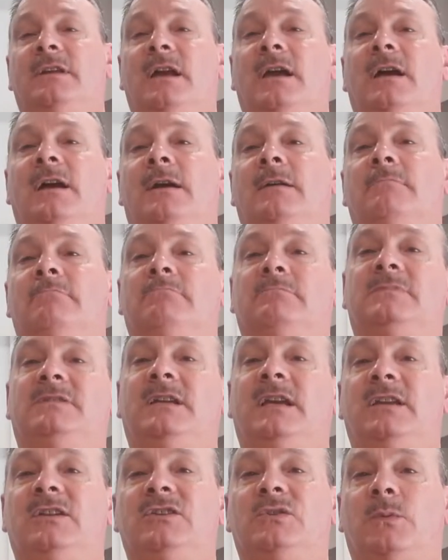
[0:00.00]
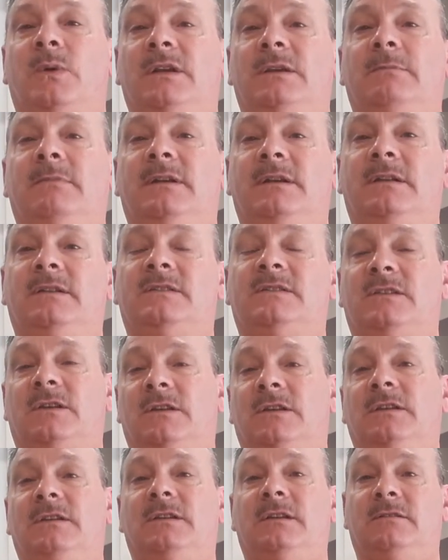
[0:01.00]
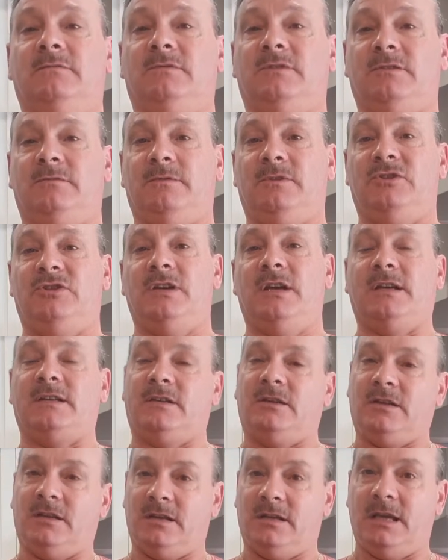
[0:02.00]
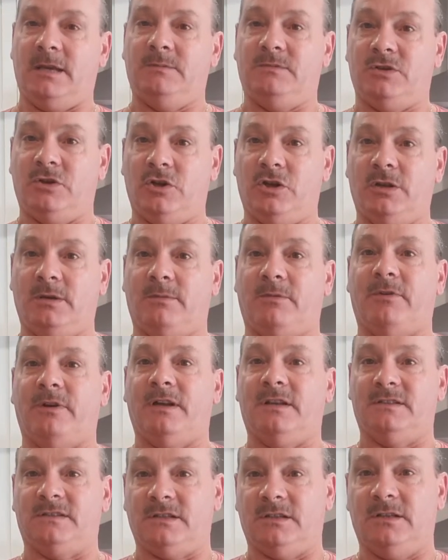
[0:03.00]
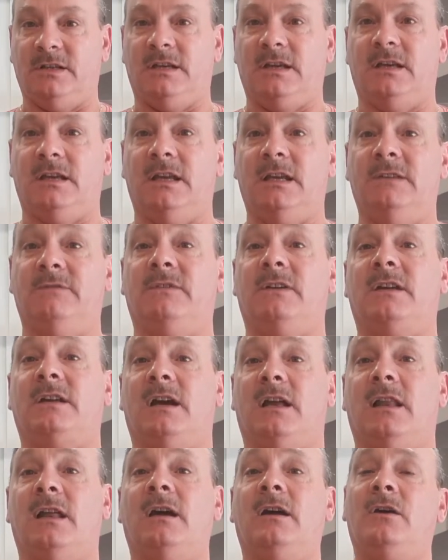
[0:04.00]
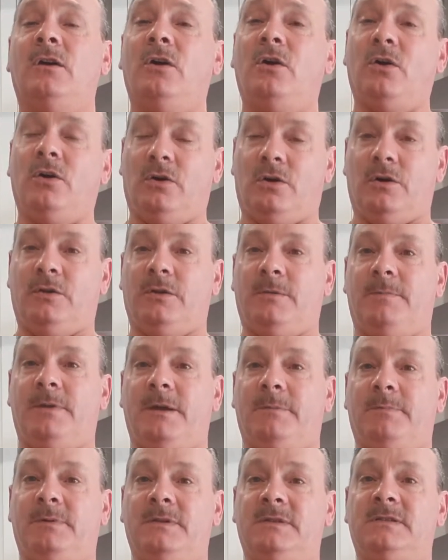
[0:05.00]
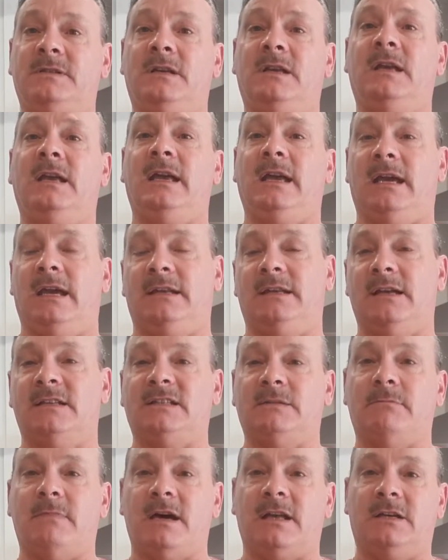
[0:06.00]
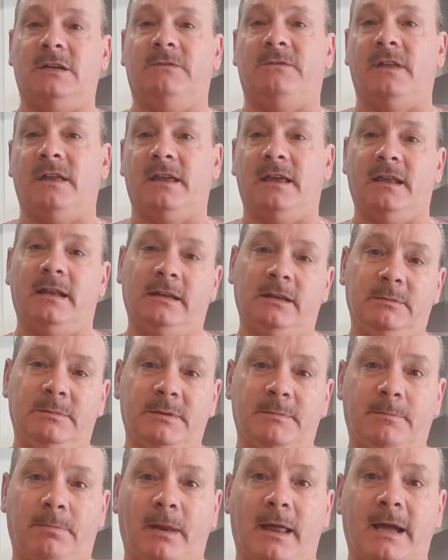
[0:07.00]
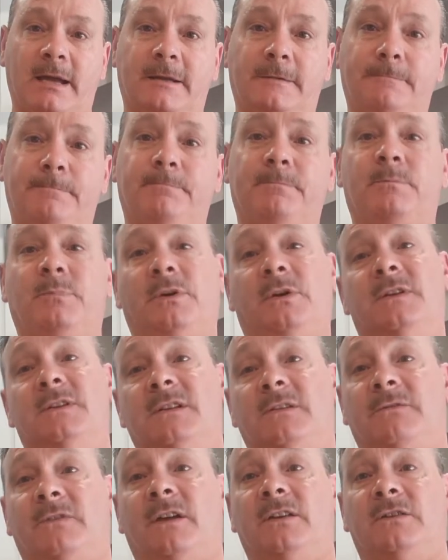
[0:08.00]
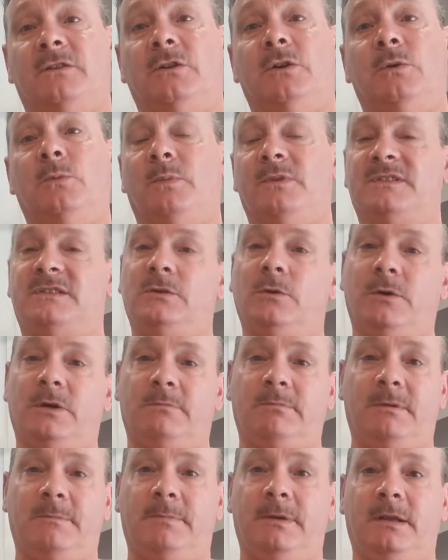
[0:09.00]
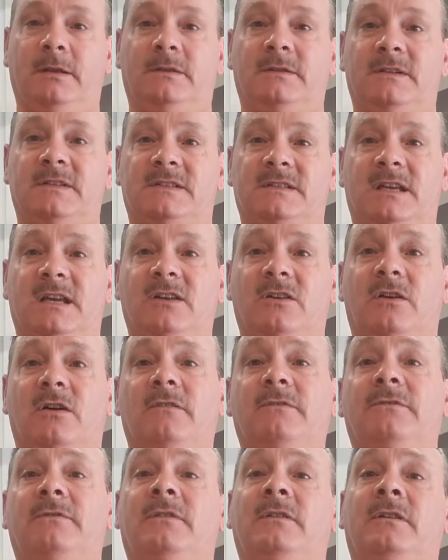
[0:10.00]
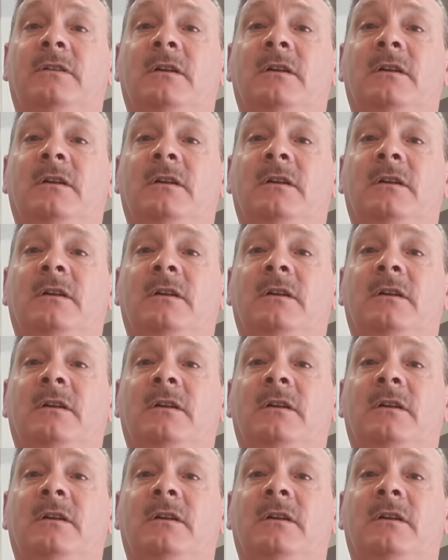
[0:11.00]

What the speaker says: 10-20 minutes, so you need to check, so you keep turning them around so you get even colour on the peppers. It doesn't matter if they get a little bit black, because if they do, we're still going to be peeling the skin off